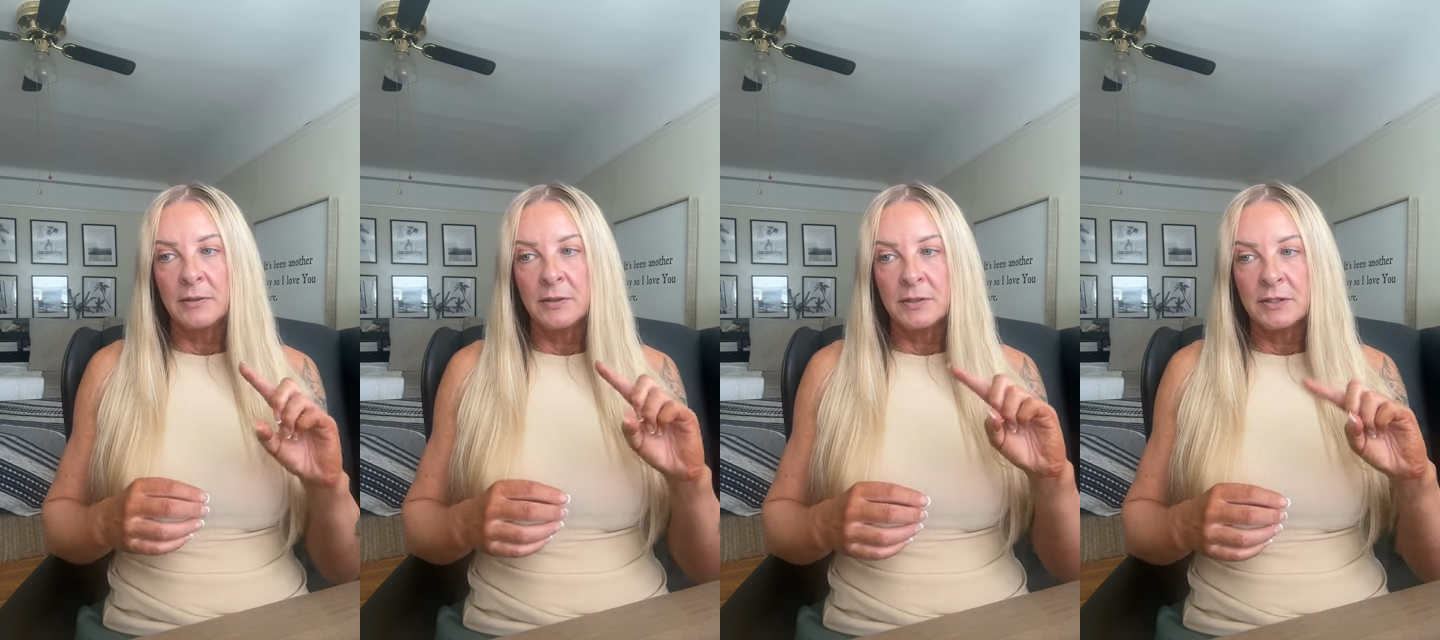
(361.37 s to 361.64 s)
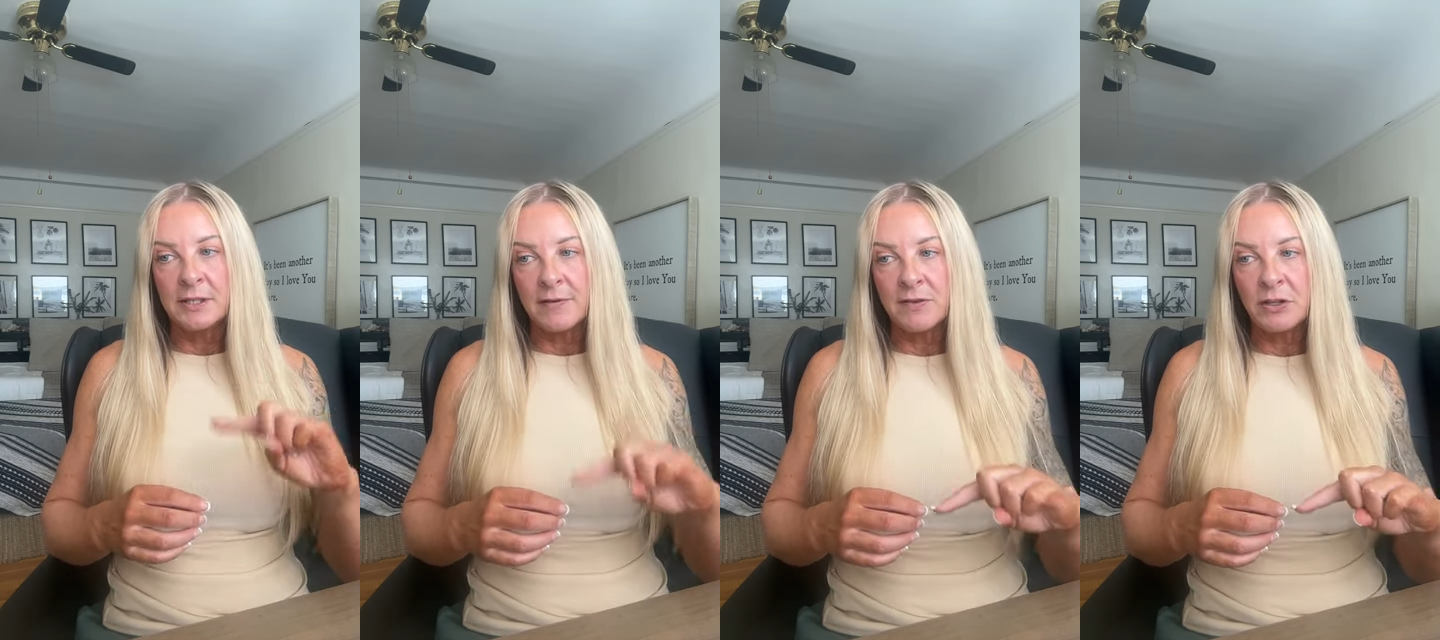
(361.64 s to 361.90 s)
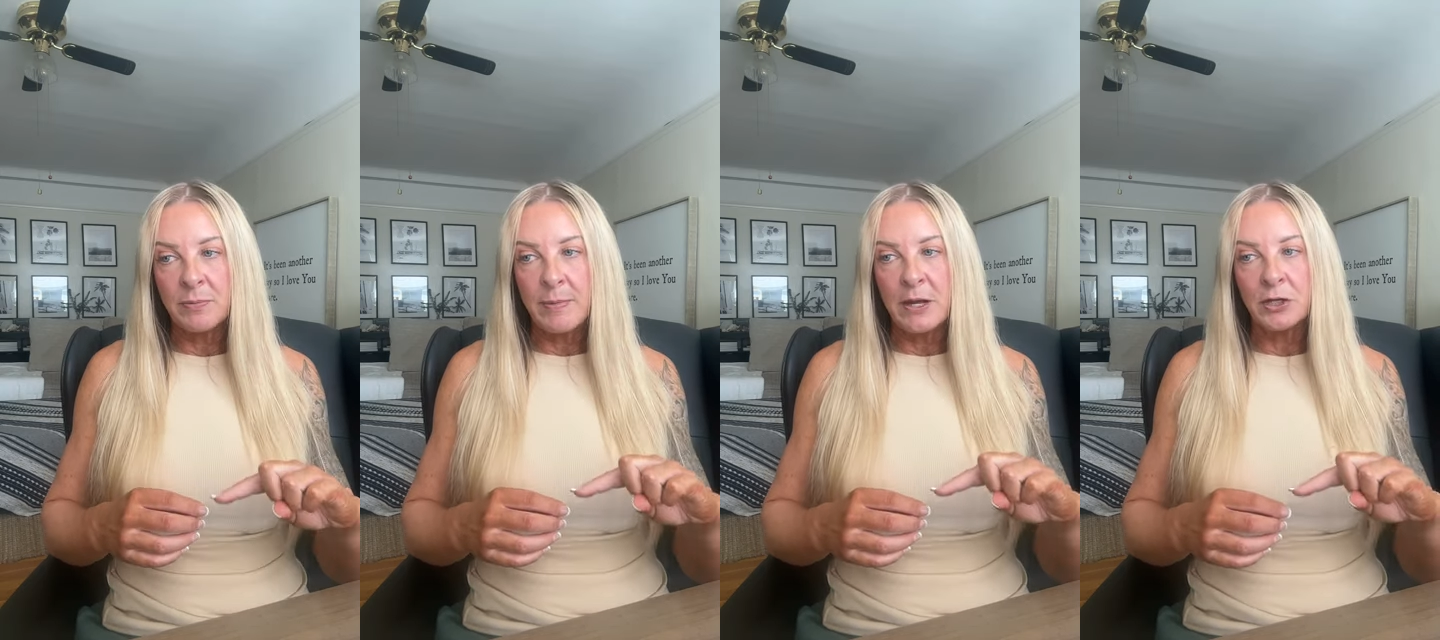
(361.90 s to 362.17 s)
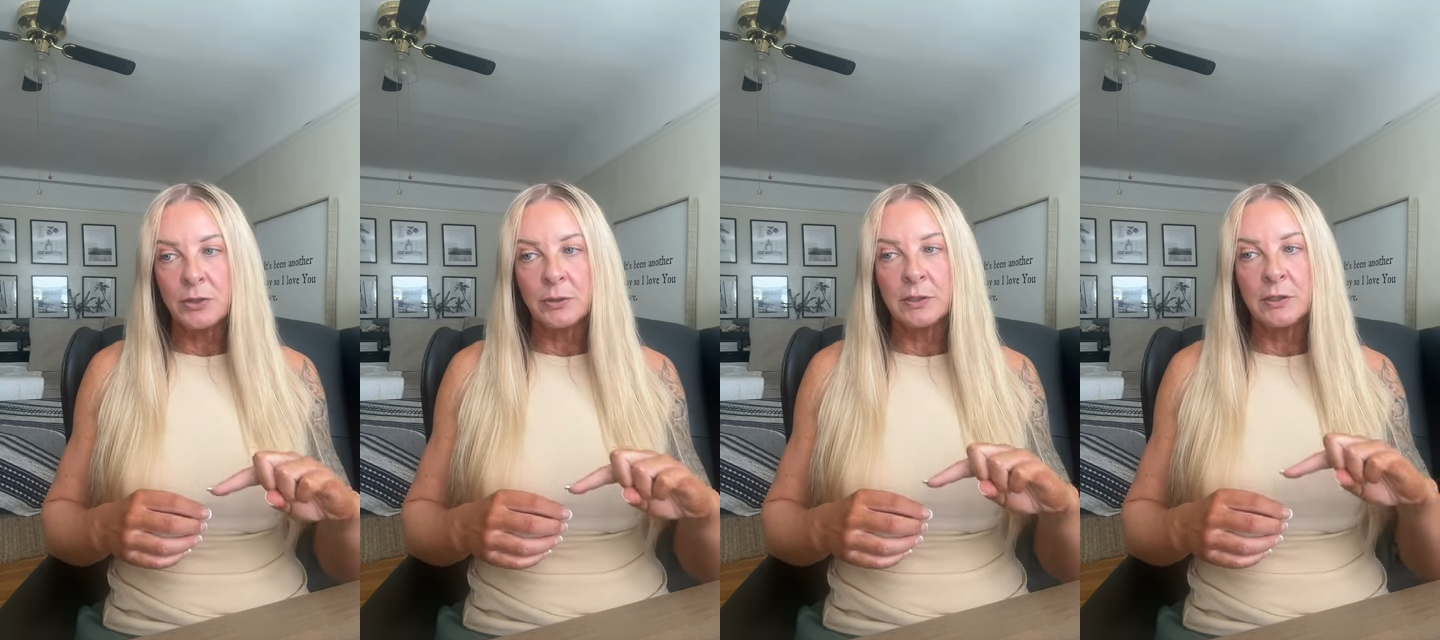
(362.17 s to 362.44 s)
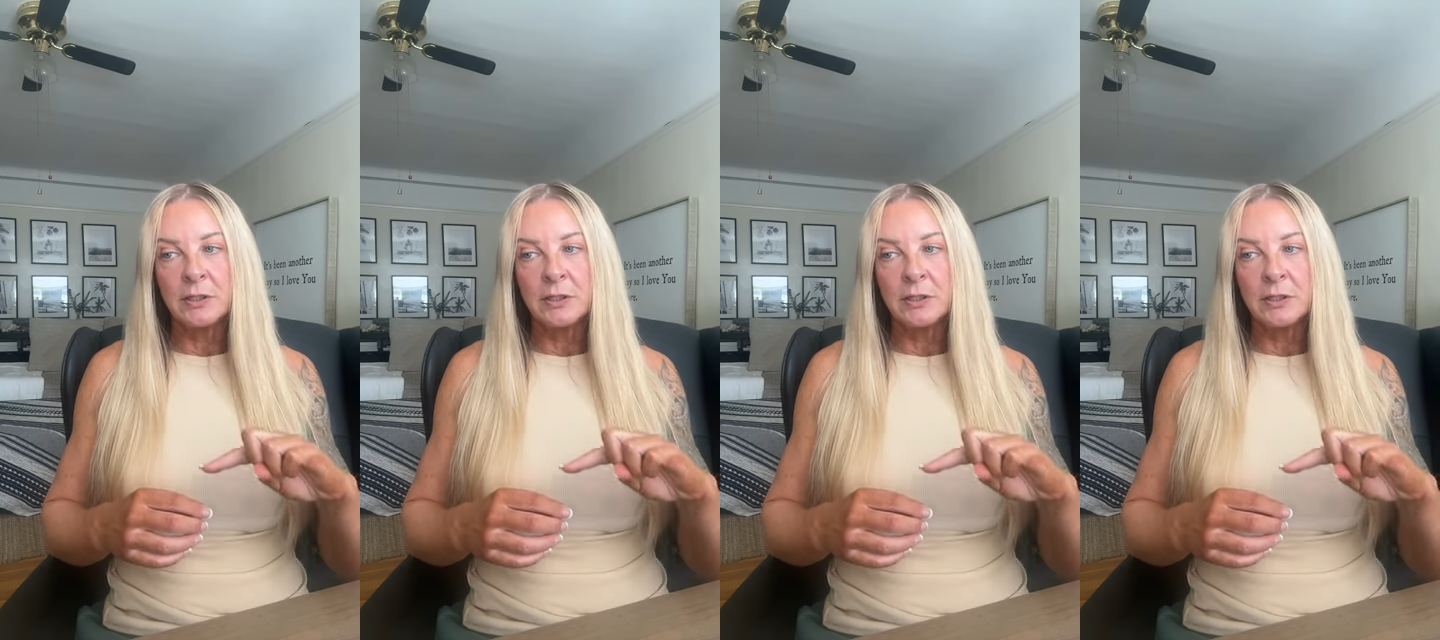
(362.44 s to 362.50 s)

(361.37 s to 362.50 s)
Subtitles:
Seventh module